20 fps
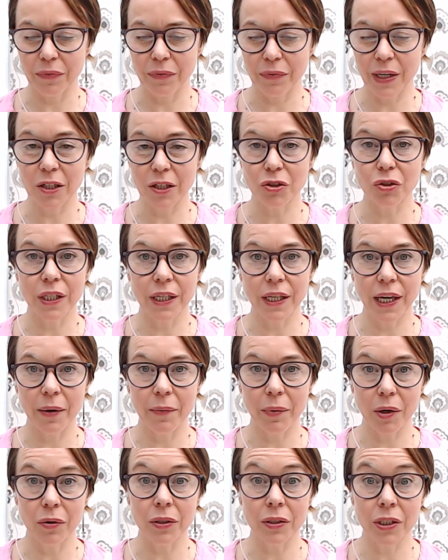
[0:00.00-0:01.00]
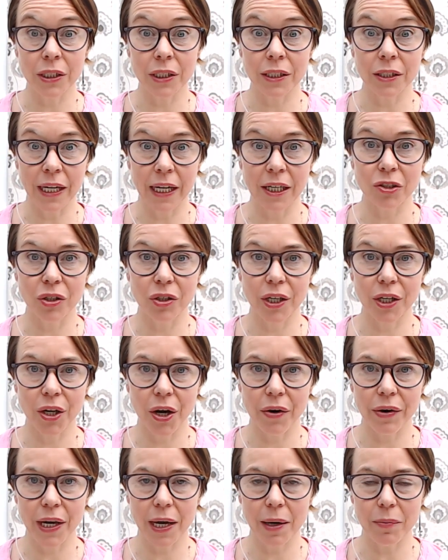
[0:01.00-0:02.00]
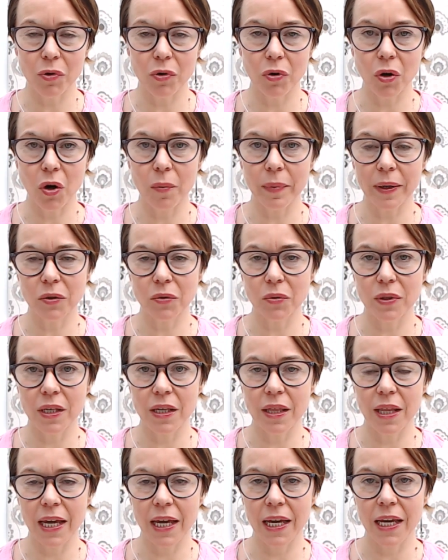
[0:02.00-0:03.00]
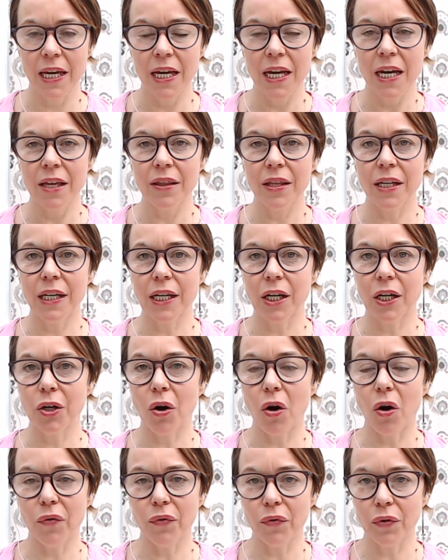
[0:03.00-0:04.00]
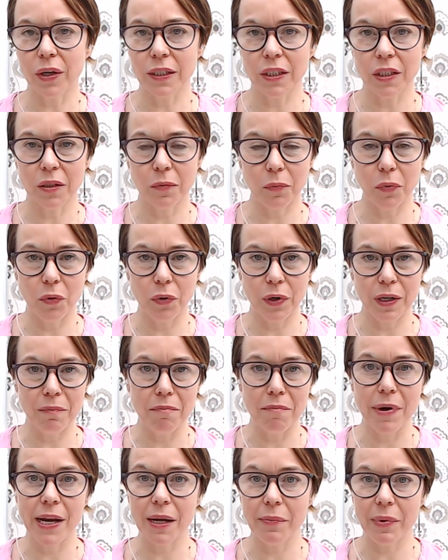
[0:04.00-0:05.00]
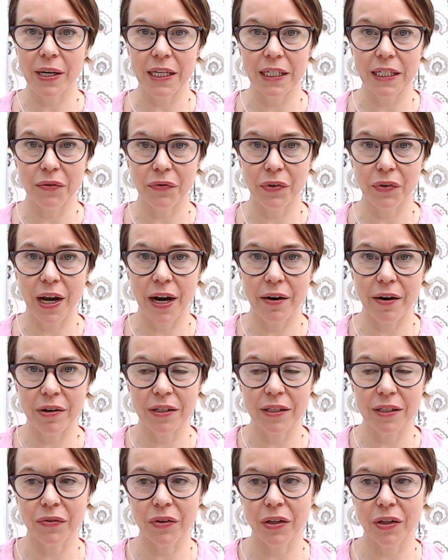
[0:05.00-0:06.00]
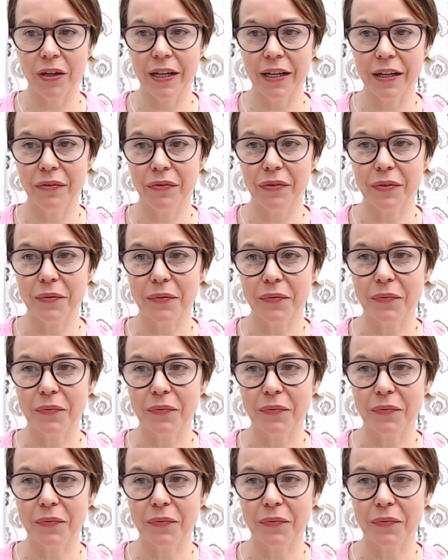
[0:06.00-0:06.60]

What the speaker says: naturally occurring chemical compounds within there, that it can offer us support in many, many different areas of our life.